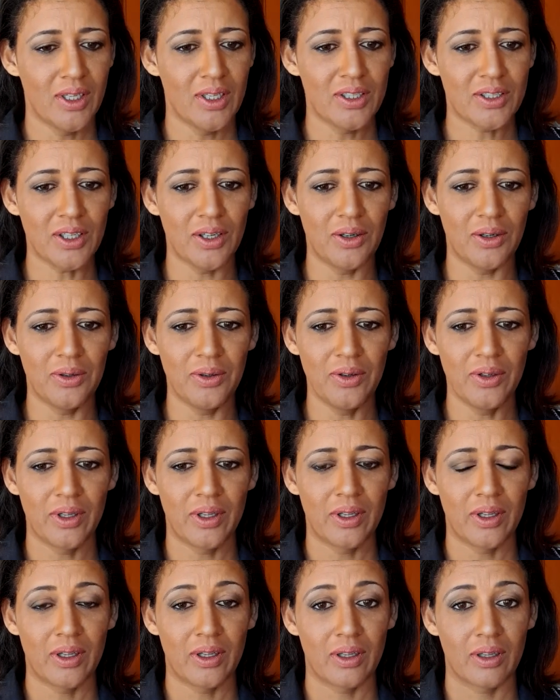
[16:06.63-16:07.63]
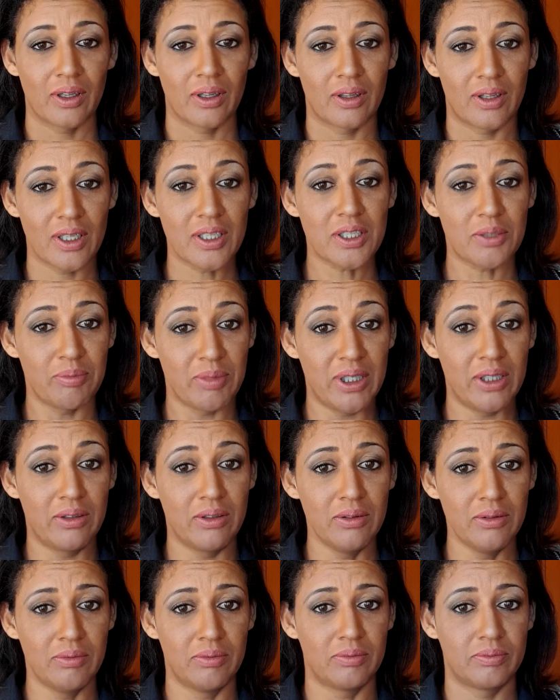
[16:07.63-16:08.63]
So this
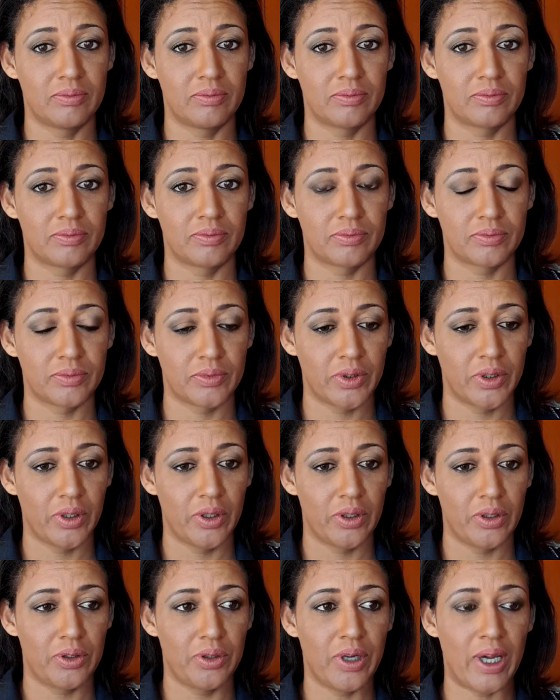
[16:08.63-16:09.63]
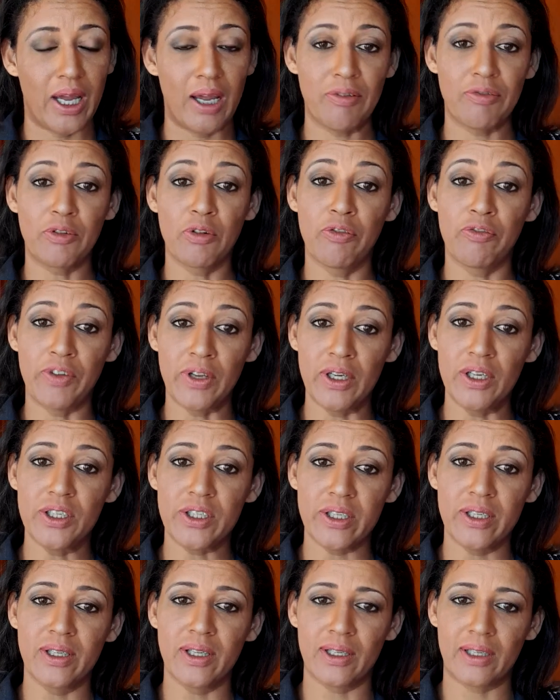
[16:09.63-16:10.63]
meal you have to
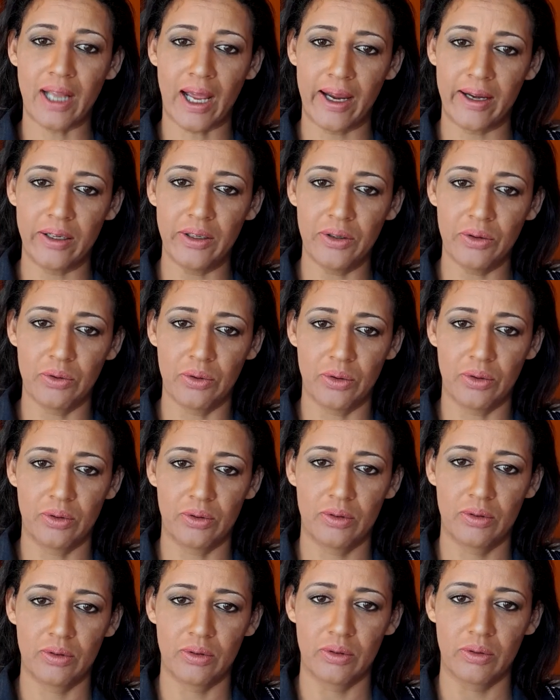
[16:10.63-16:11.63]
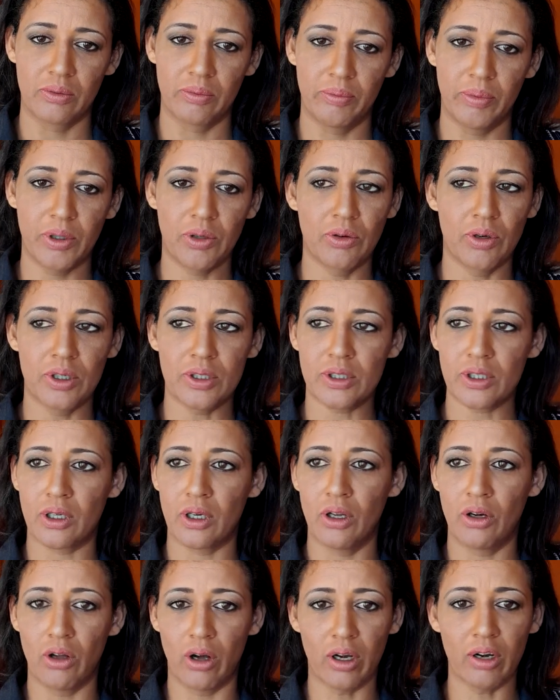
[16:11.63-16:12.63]
finish in the dining hall, because
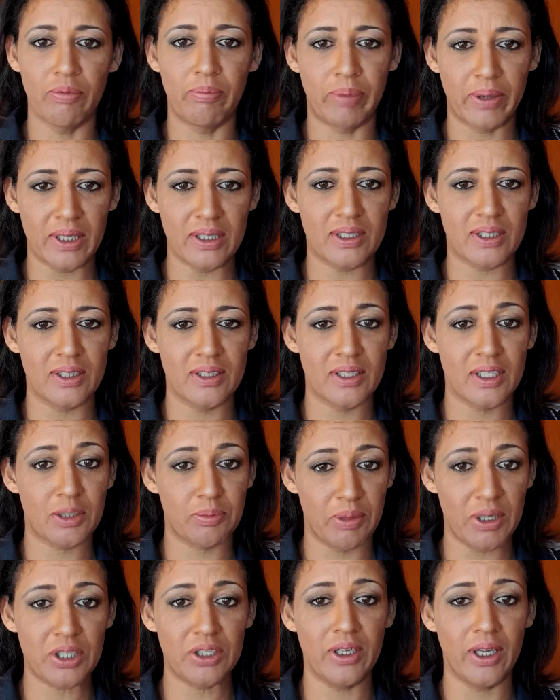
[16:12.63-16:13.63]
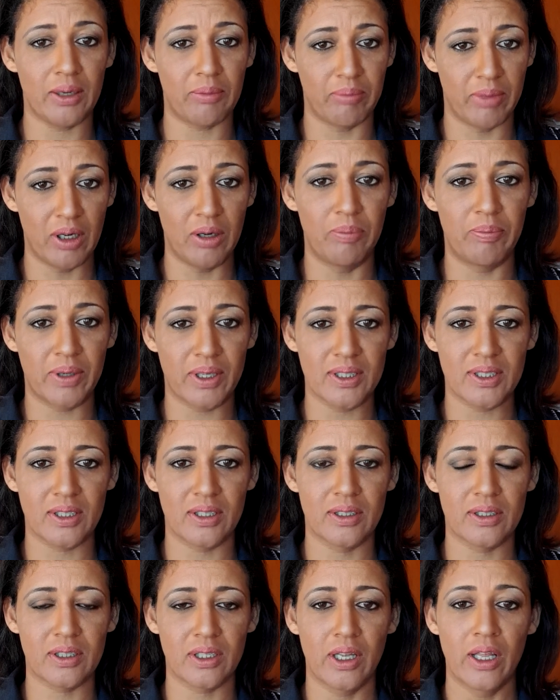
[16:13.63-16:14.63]
a lot of prisons, especially at male
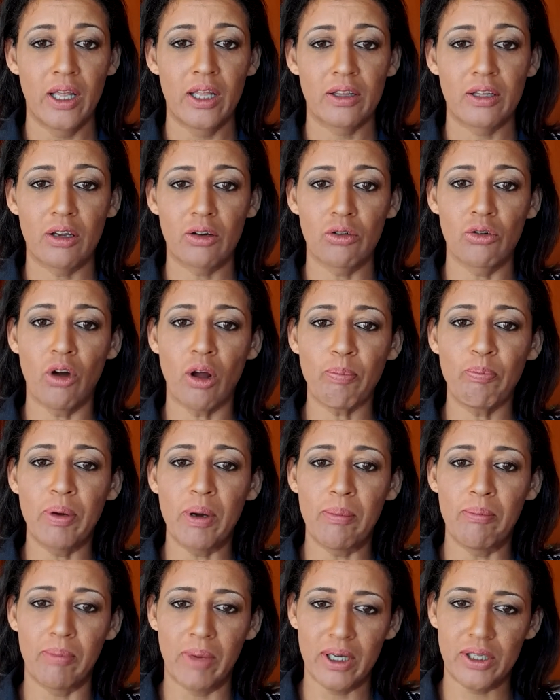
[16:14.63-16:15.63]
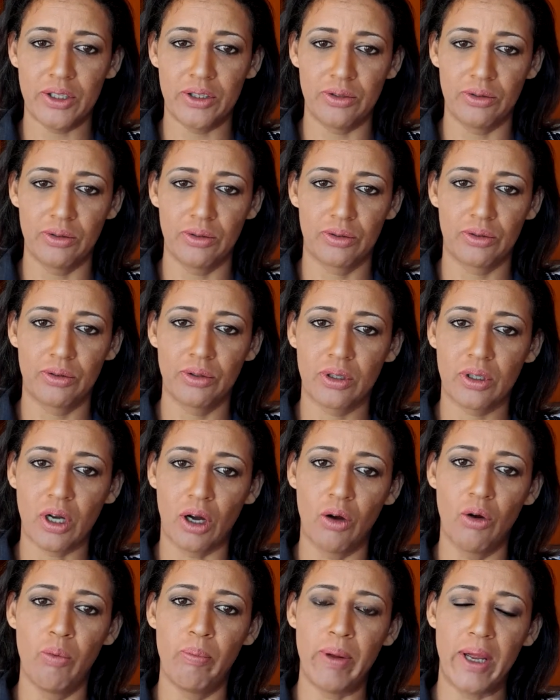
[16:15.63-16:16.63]
prisons, they do not permit you to
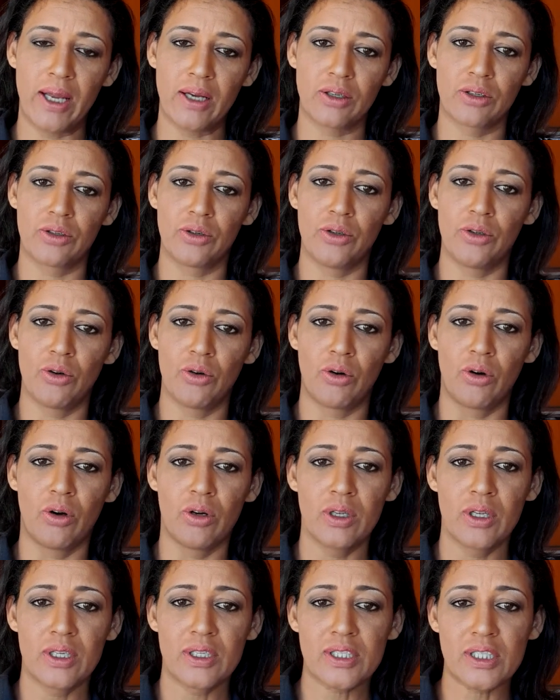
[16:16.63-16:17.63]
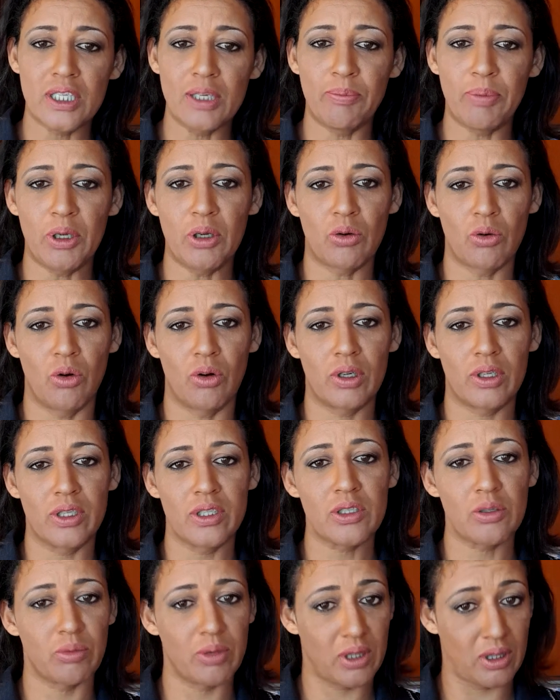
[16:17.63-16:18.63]
go back to your sleeping
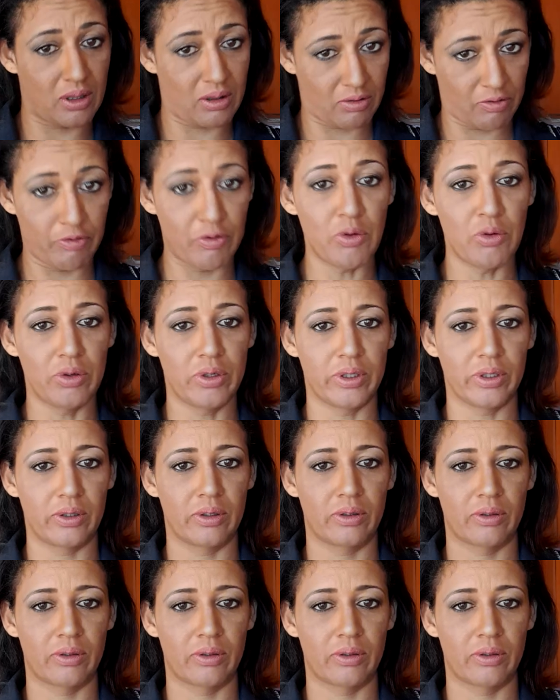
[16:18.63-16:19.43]
quarters with food.